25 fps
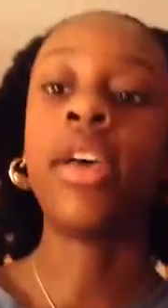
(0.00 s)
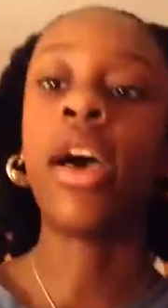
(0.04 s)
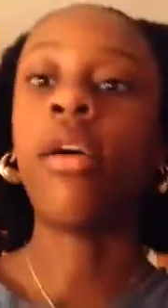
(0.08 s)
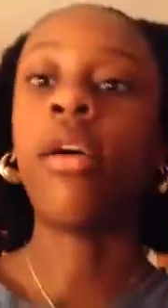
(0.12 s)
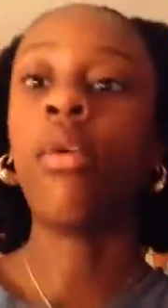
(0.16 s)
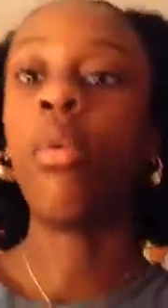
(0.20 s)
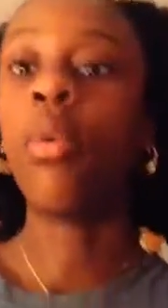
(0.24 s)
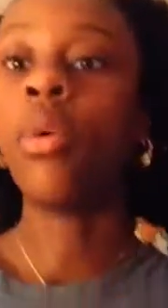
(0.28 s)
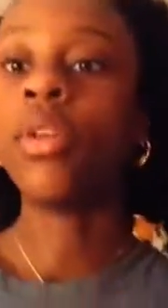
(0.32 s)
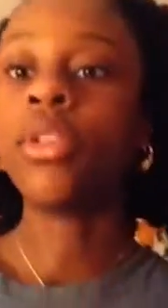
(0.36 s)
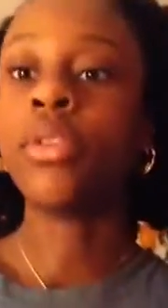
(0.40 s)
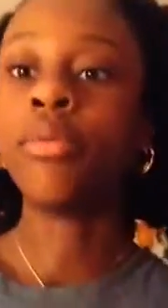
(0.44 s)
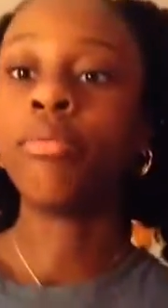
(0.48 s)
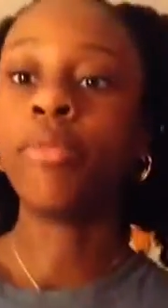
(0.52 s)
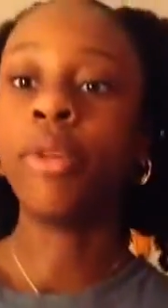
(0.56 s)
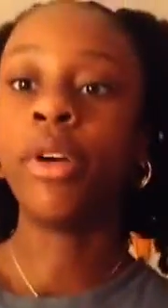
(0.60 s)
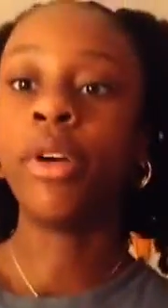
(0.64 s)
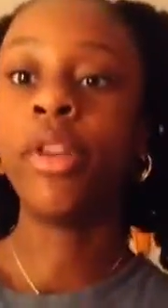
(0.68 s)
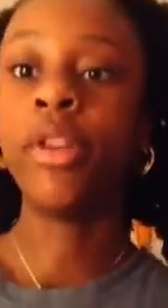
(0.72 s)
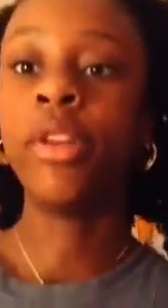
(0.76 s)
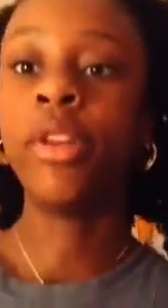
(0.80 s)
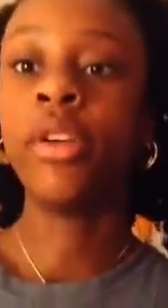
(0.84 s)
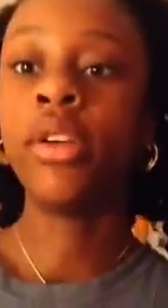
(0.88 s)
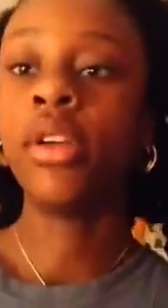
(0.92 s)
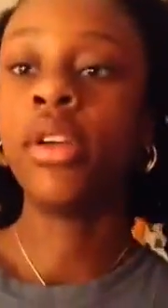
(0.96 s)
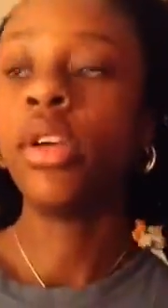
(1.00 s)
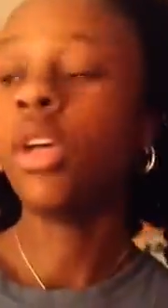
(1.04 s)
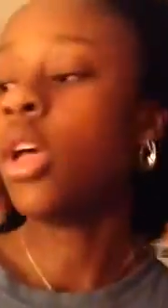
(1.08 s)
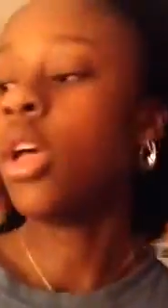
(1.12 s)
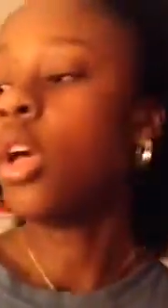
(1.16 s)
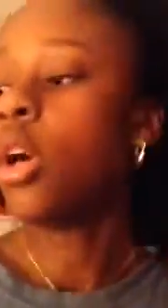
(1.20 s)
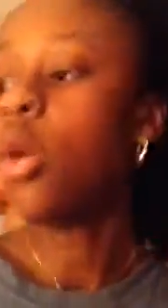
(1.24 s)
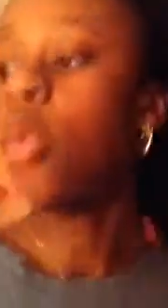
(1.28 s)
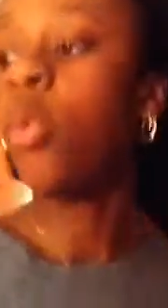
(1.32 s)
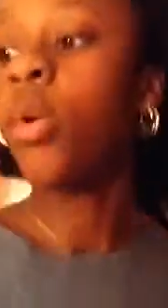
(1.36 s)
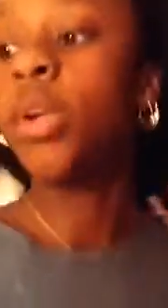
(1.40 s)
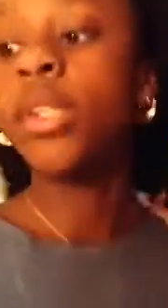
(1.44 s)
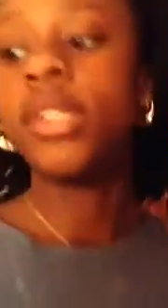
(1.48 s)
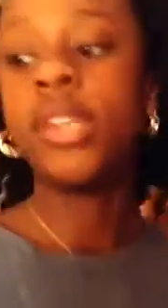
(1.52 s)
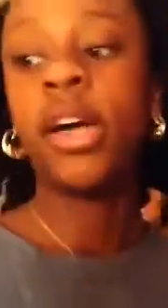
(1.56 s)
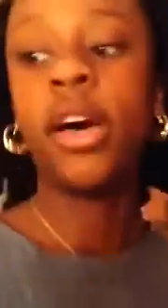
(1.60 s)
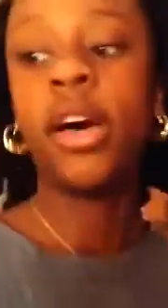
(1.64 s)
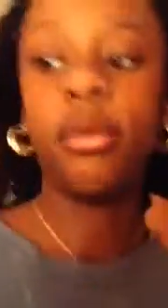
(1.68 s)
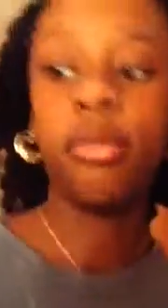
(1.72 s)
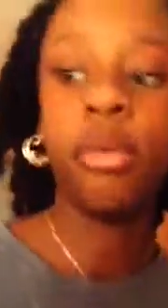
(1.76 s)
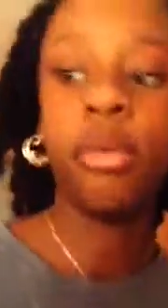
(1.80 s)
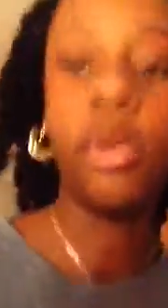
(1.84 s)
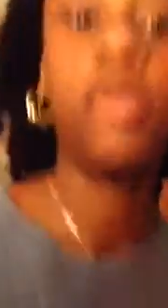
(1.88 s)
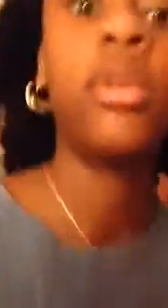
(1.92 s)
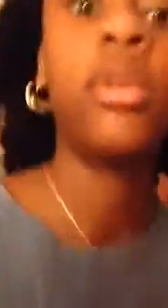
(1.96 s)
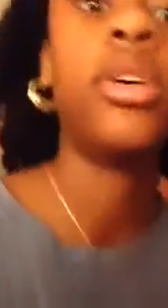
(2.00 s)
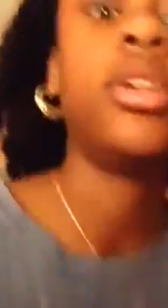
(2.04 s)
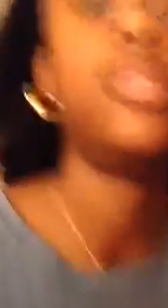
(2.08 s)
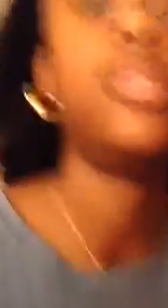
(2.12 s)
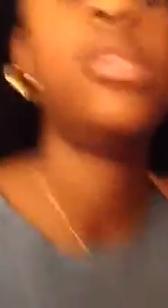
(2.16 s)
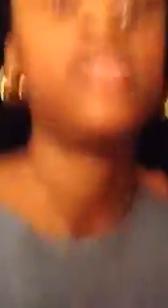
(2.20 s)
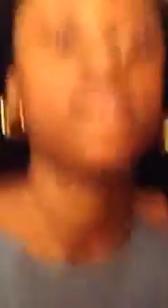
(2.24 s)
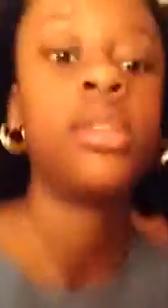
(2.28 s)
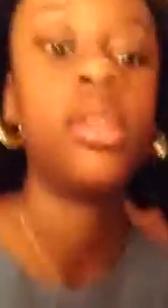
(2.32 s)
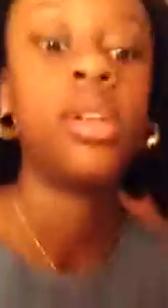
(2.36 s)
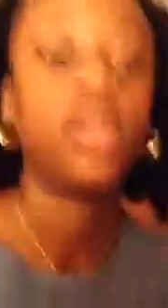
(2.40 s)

I whispered what time it was.